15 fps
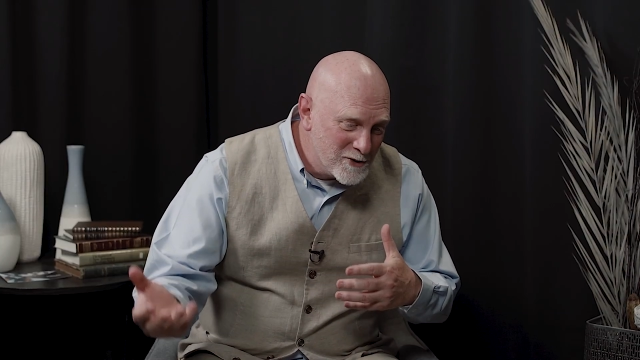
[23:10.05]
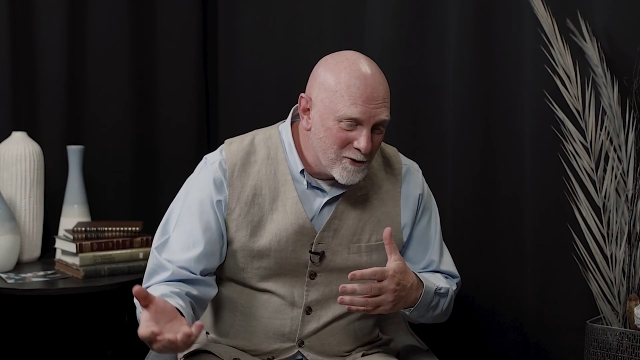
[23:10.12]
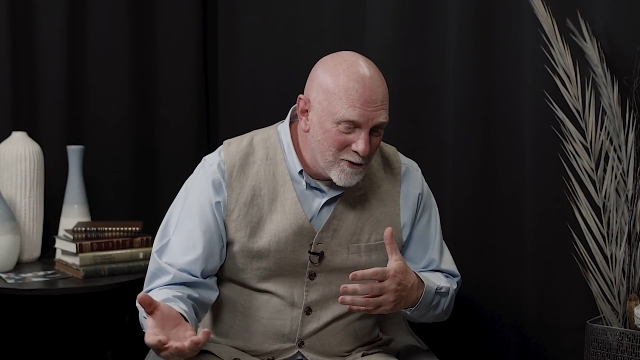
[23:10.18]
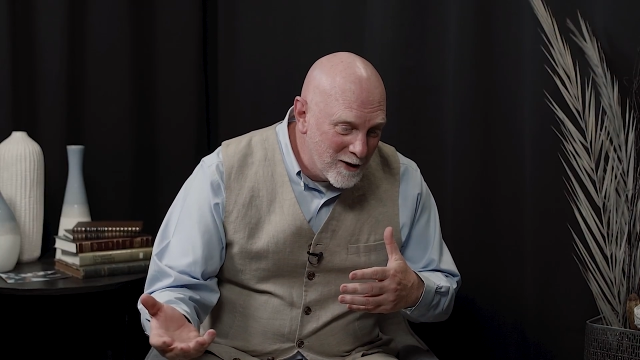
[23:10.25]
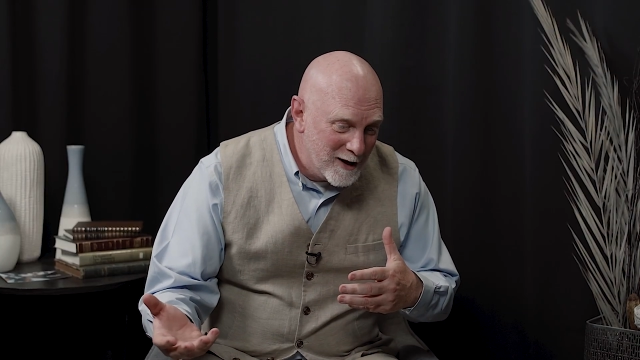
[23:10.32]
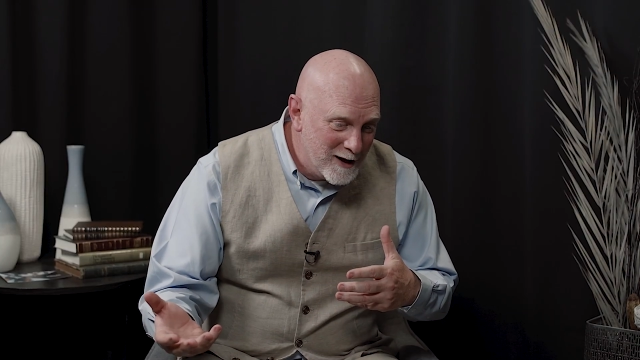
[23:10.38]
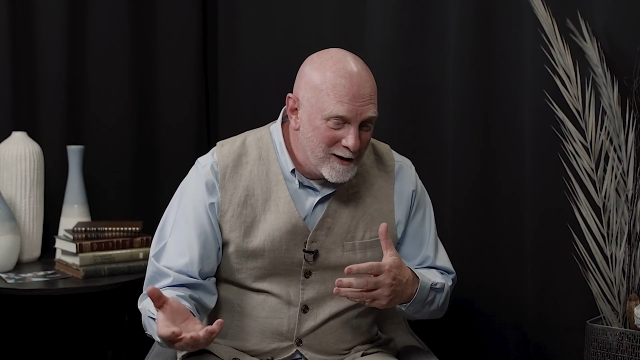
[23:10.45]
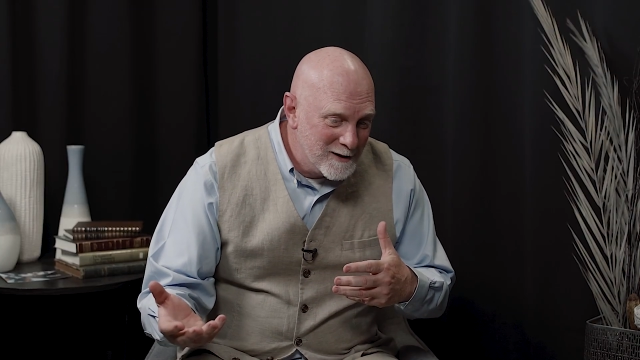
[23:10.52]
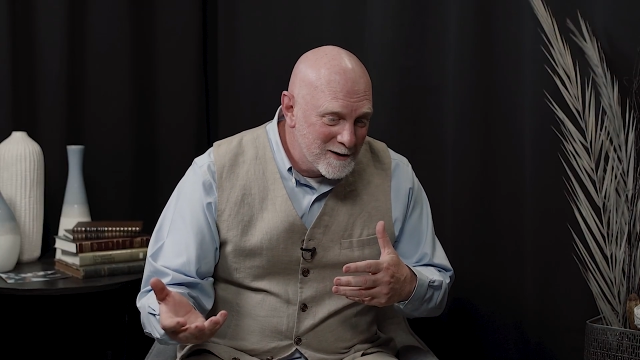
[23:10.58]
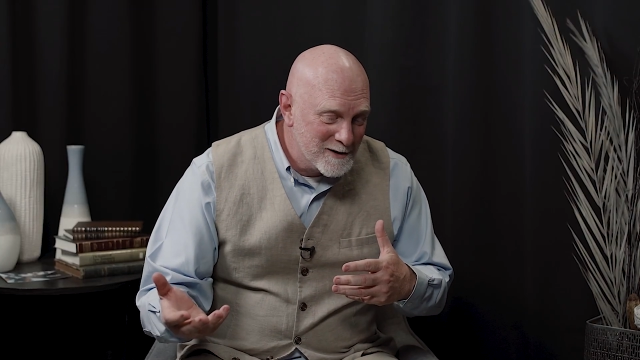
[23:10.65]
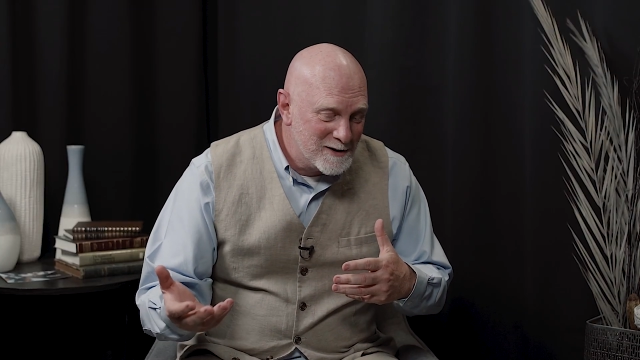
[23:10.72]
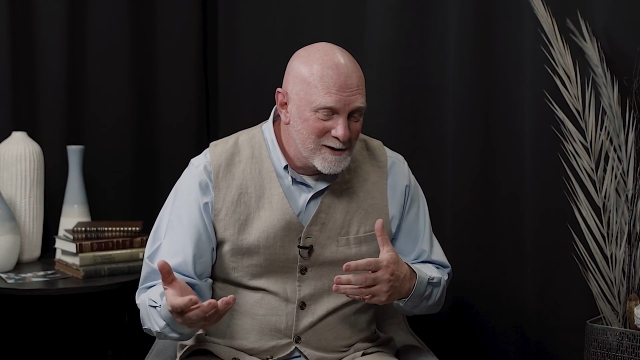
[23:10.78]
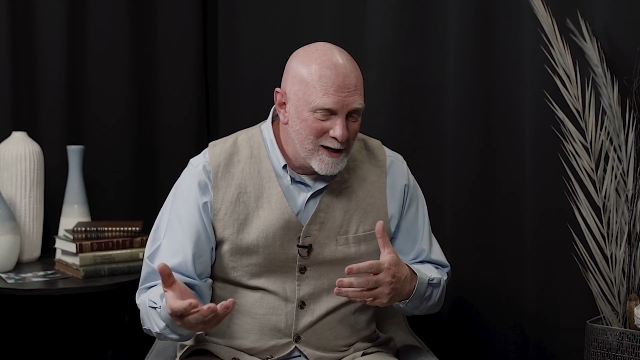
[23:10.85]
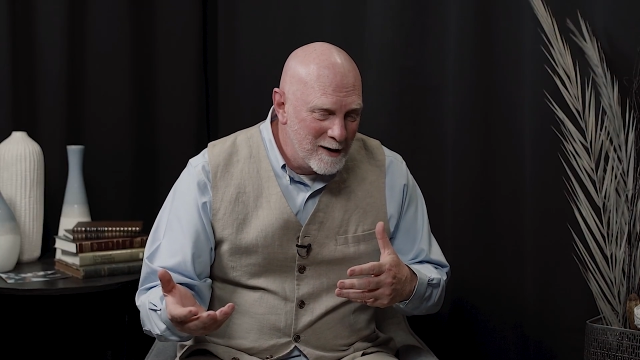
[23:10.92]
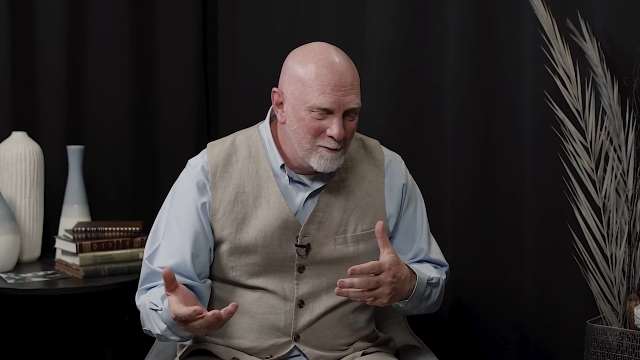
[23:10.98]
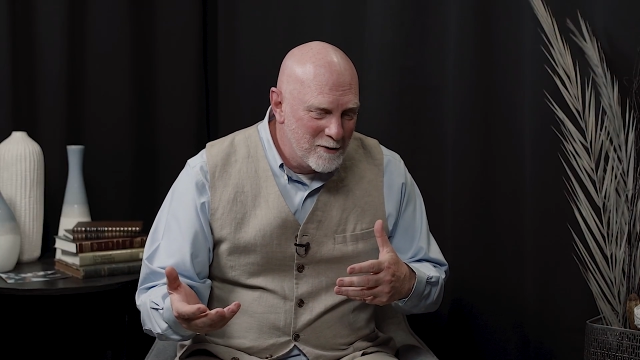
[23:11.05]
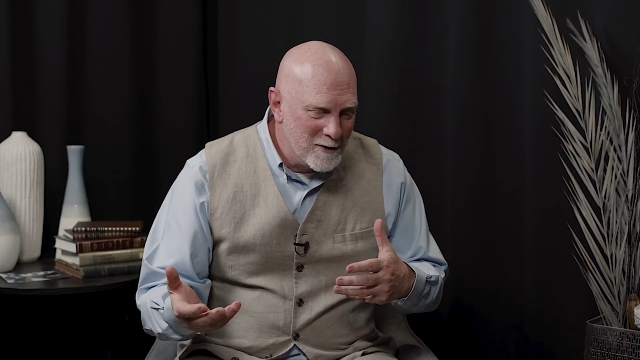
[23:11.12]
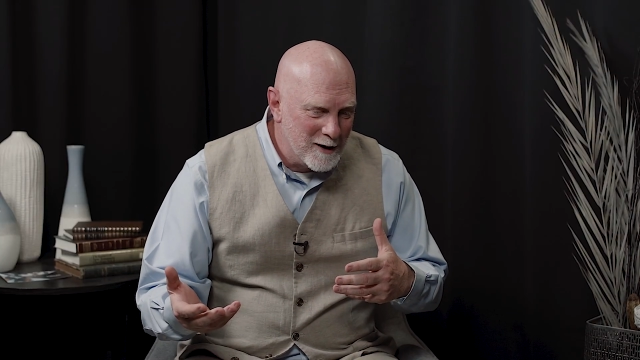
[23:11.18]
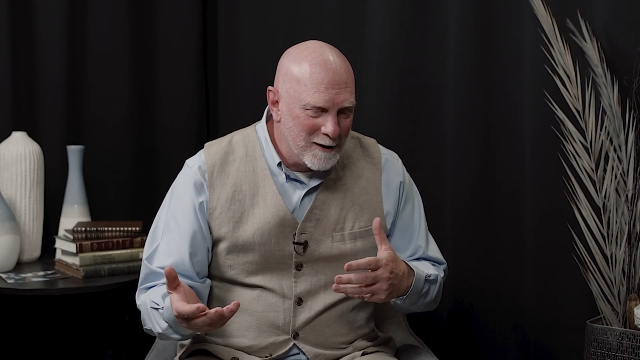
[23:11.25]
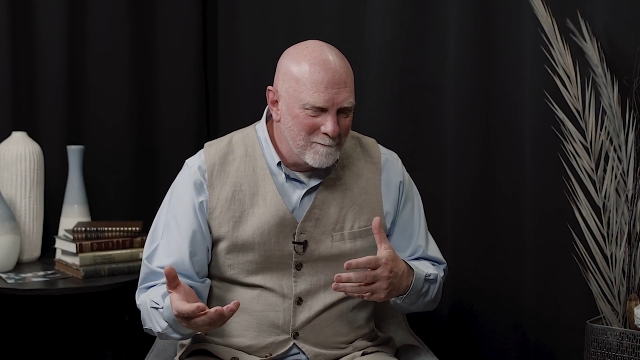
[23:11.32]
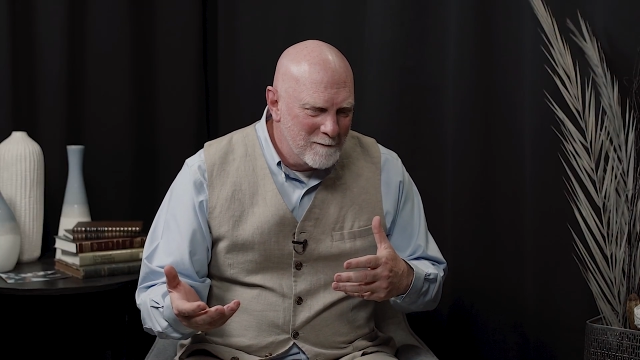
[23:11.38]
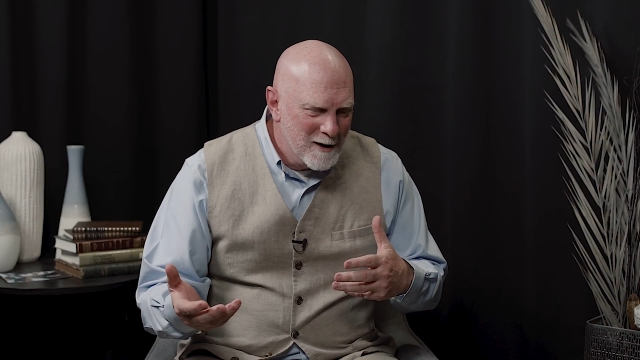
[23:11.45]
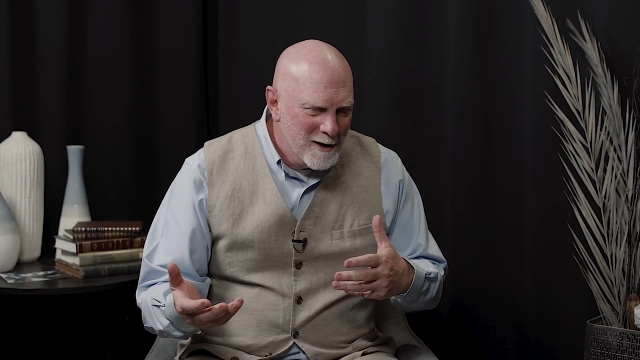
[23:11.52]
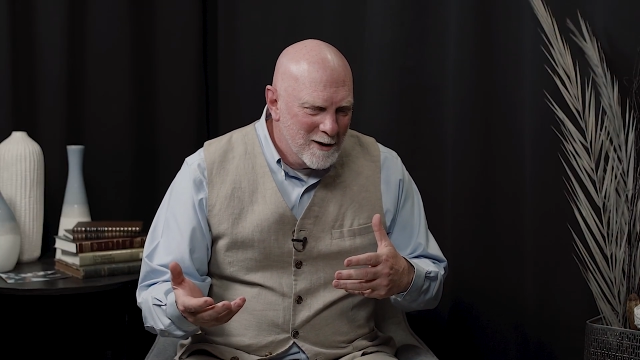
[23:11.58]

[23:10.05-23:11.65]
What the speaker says: are thinking this same thing.